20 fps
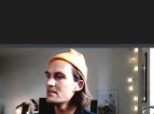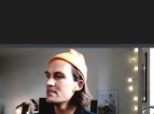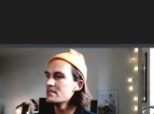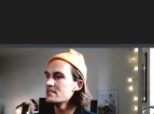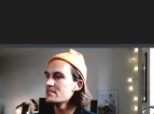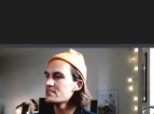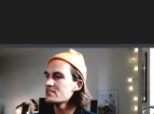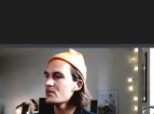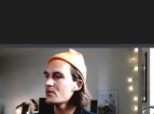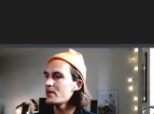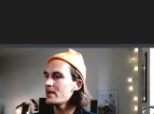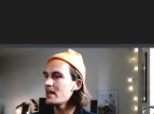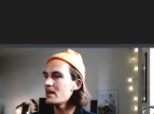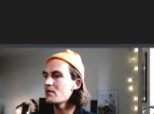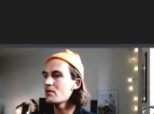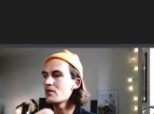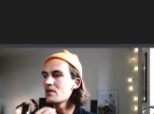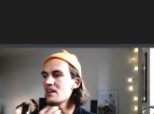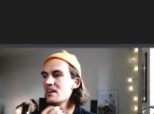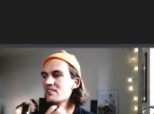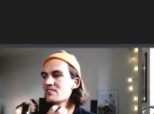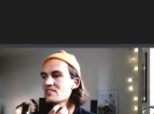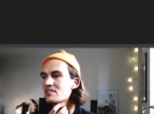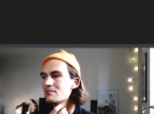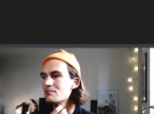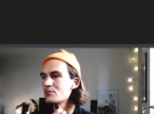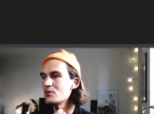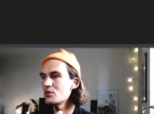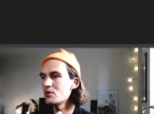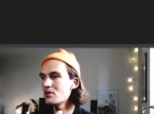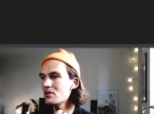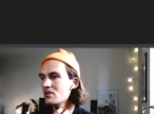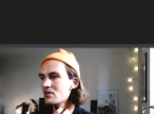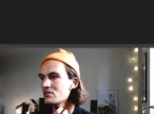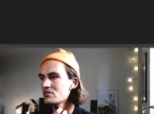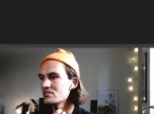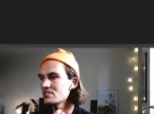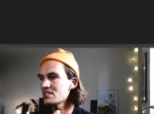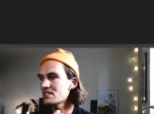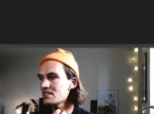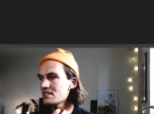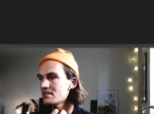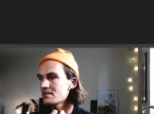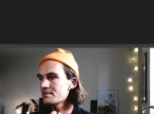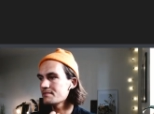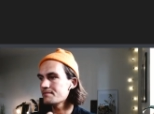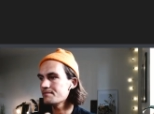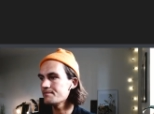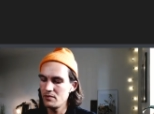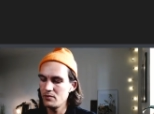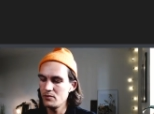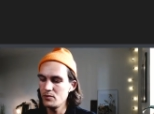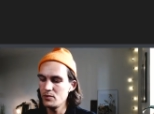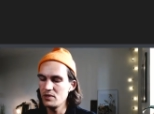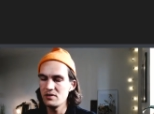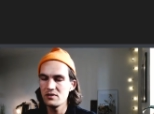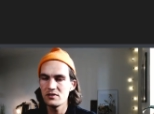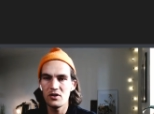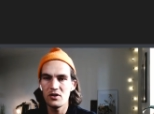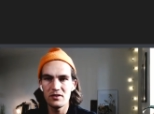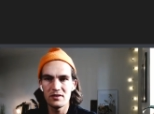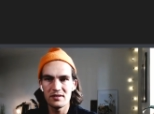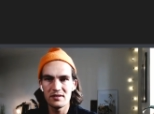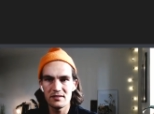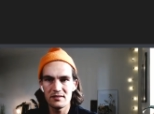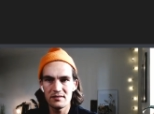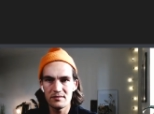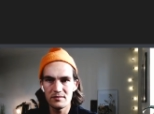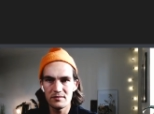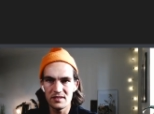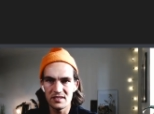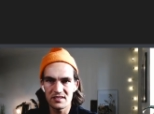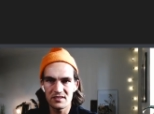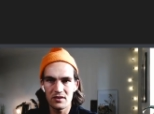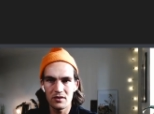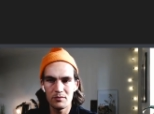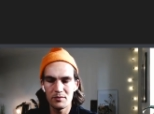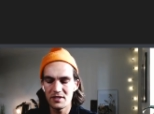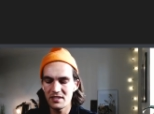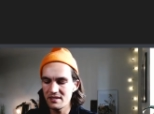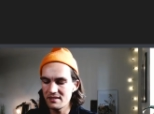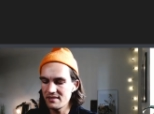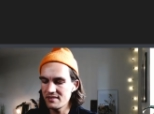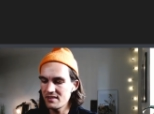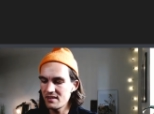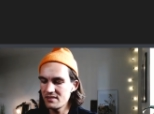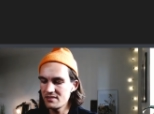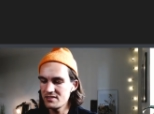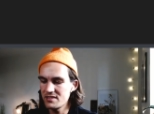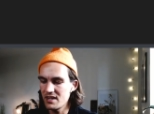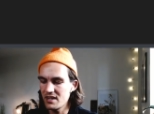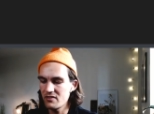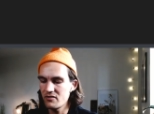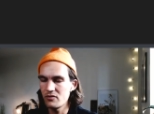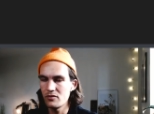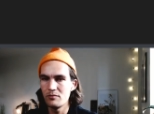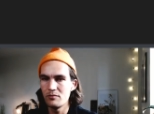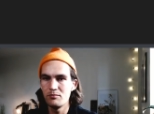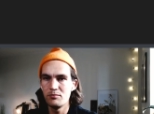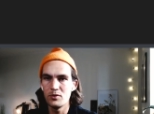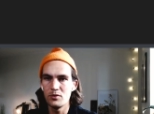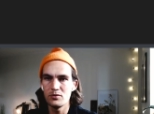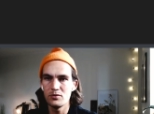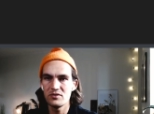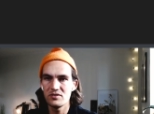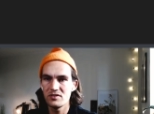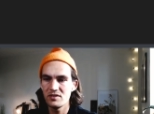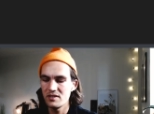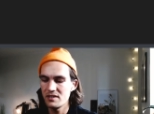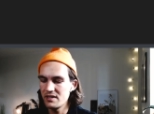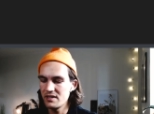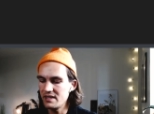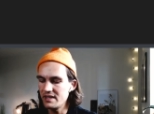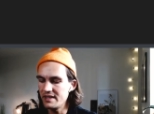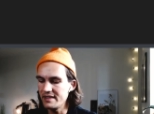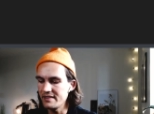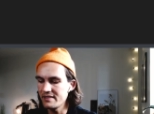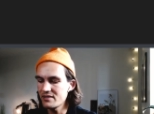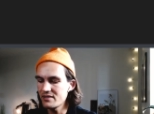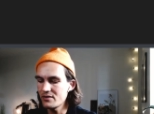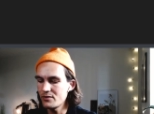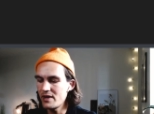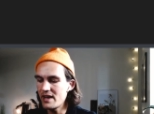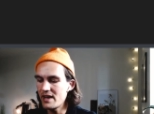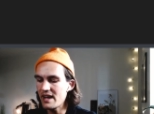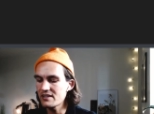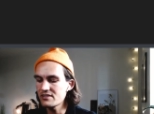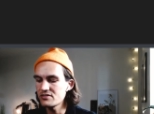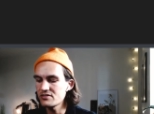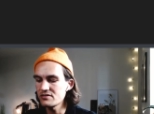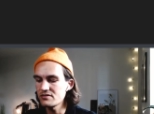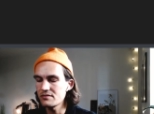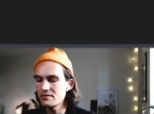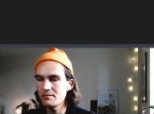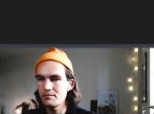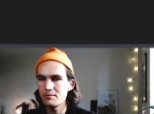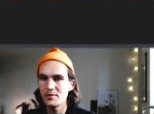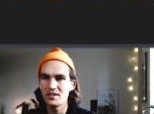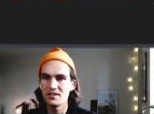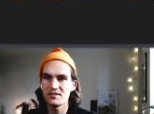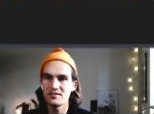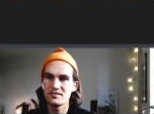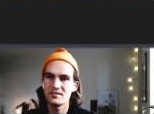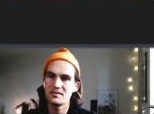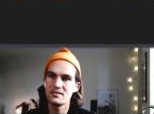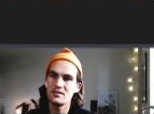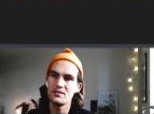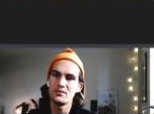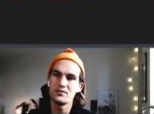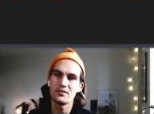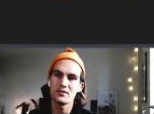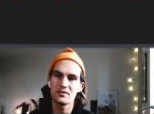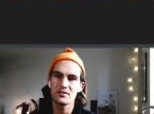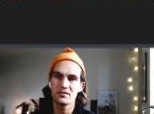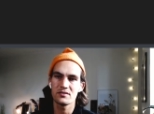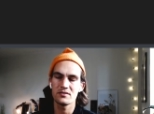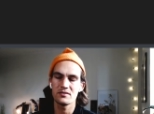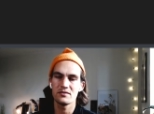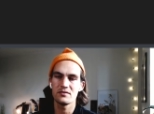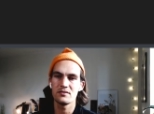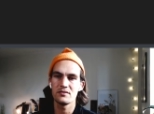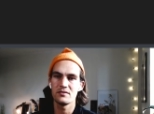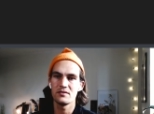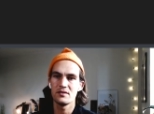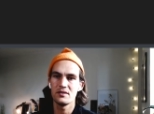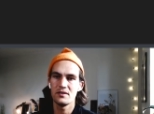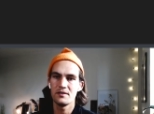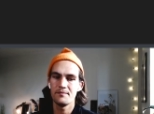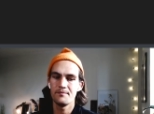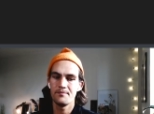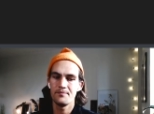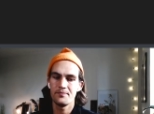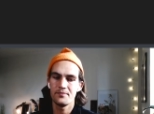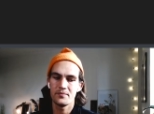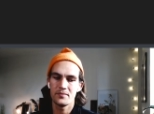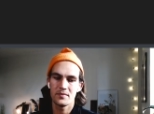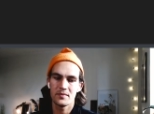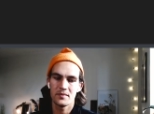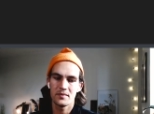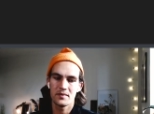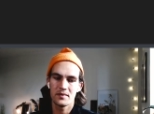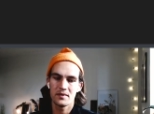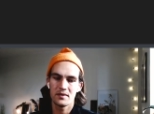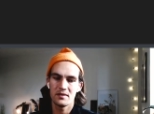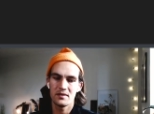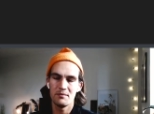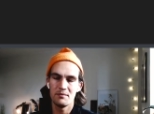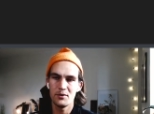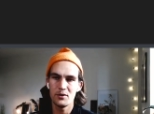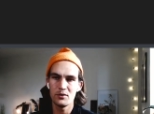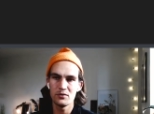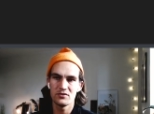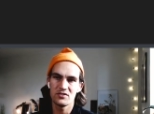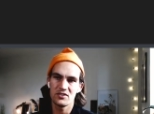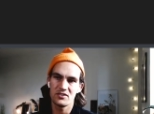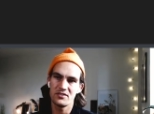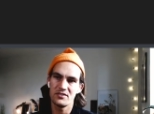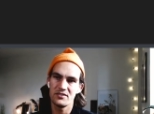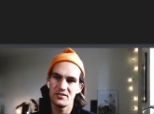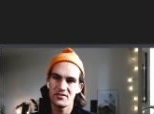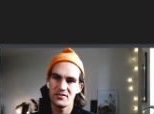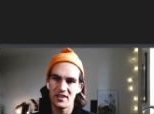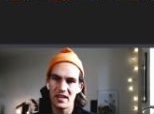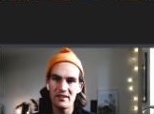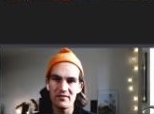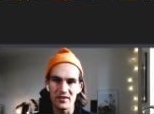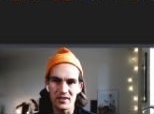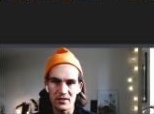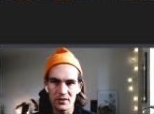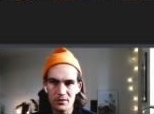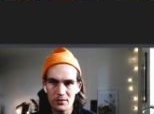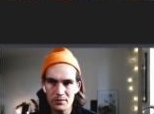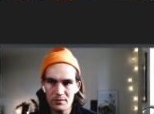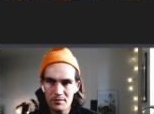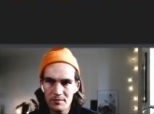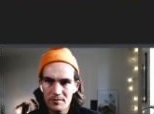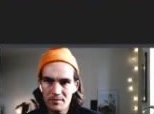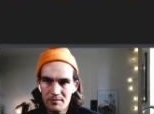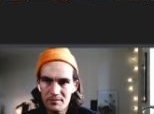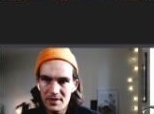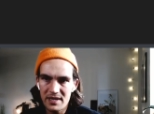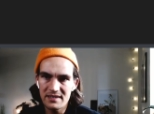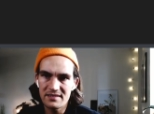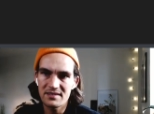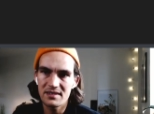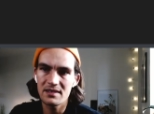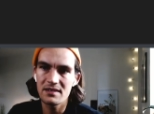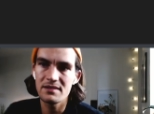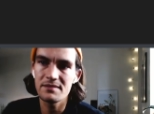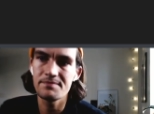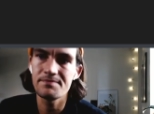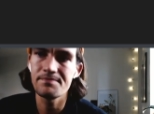So here we'll have some more logic. We'll call this comment instead check for boat interaction, because you're not, the boats are saving you basically.